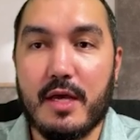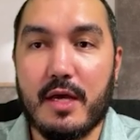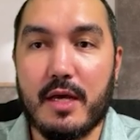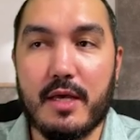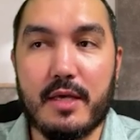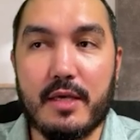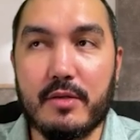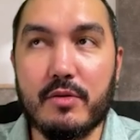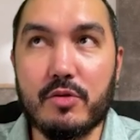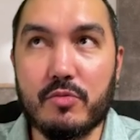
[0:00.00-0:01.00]
I
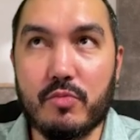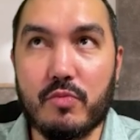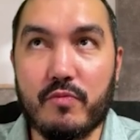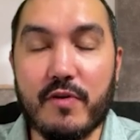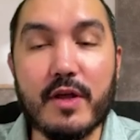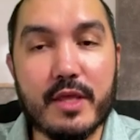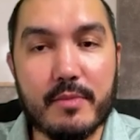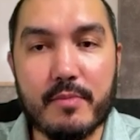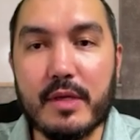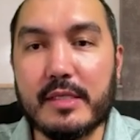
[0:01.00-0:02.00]
fund
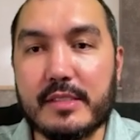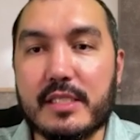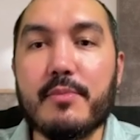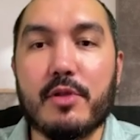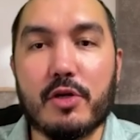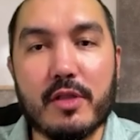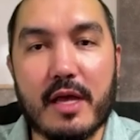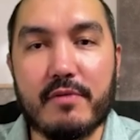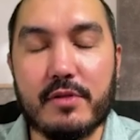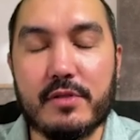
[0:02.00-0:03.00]
them at similar
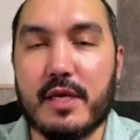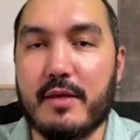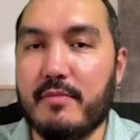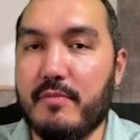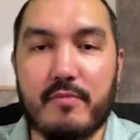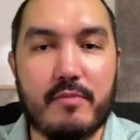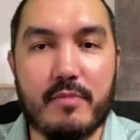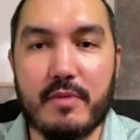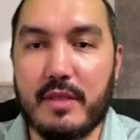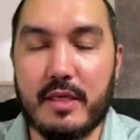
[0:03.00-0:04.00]
levels. I
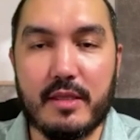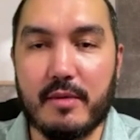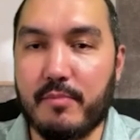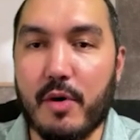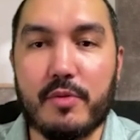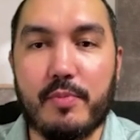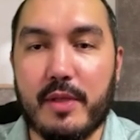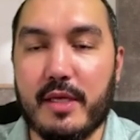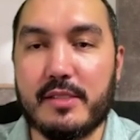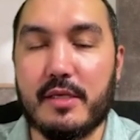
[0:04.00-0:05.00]
think that both
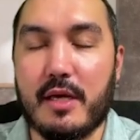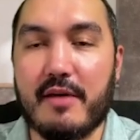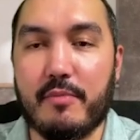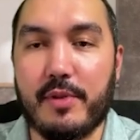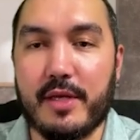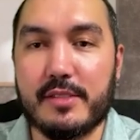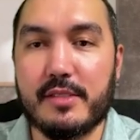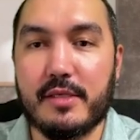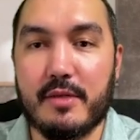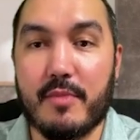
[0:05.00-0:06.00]
have a place
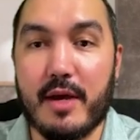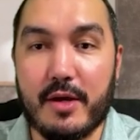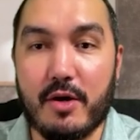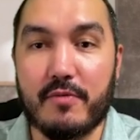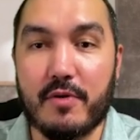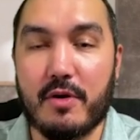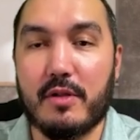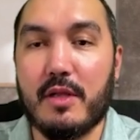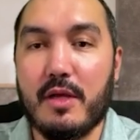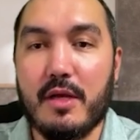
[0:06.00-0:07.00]
in my
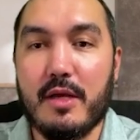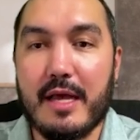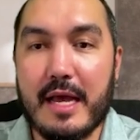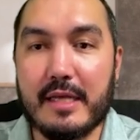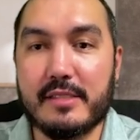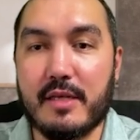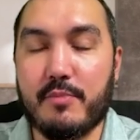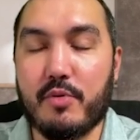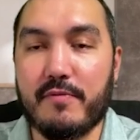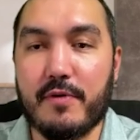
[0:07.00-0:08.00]
overall asset
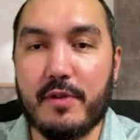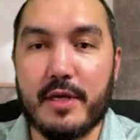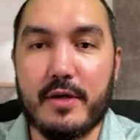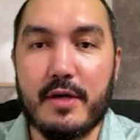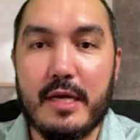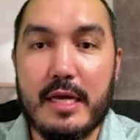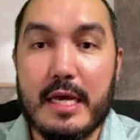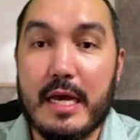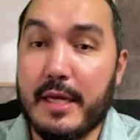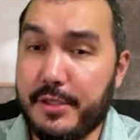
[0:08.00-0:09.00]
portfolio.
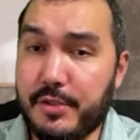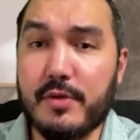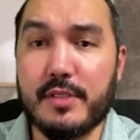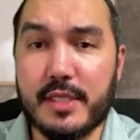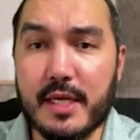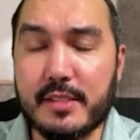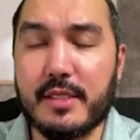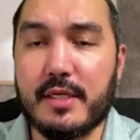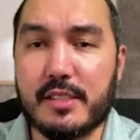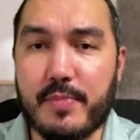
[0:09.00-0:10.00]
I do intend to
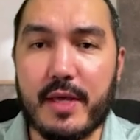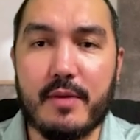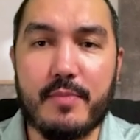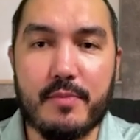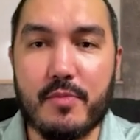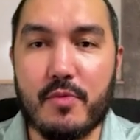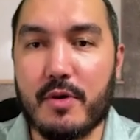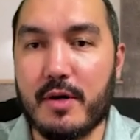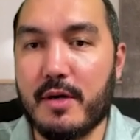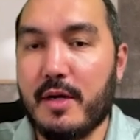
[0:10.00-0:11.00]
expand a bit
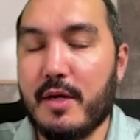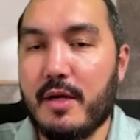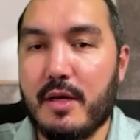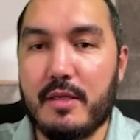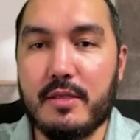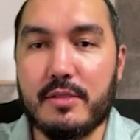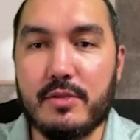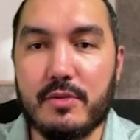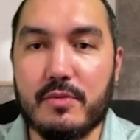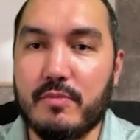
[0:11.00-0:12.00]
more
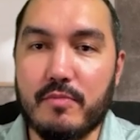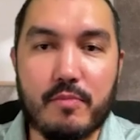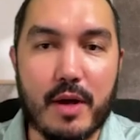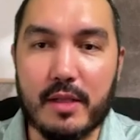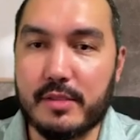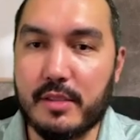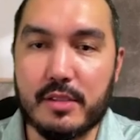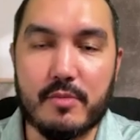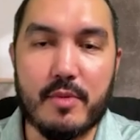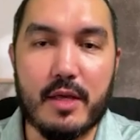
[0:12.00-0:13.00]
into policies
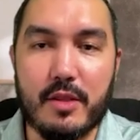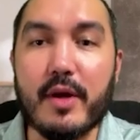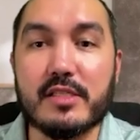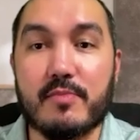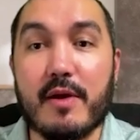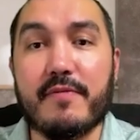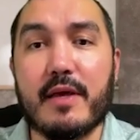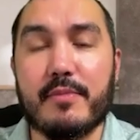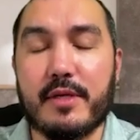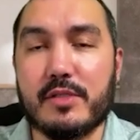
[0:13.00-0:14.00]
on the rest of my
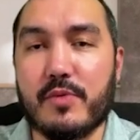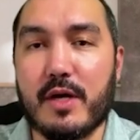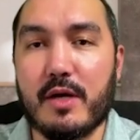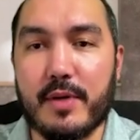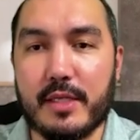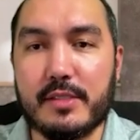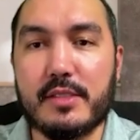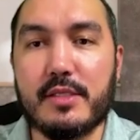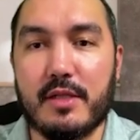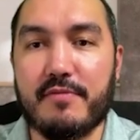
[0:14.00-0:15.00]
family as well, but
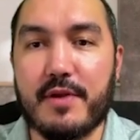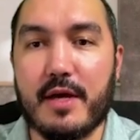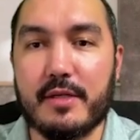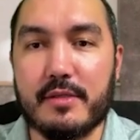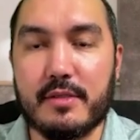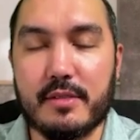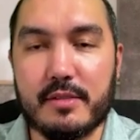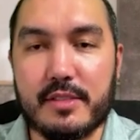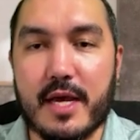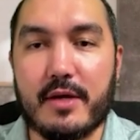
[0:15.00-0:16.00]
still have not
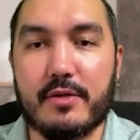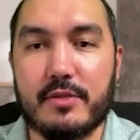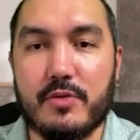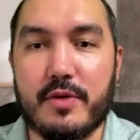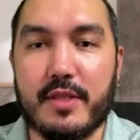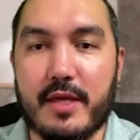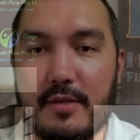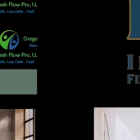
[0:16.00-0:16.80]
tackled doing that.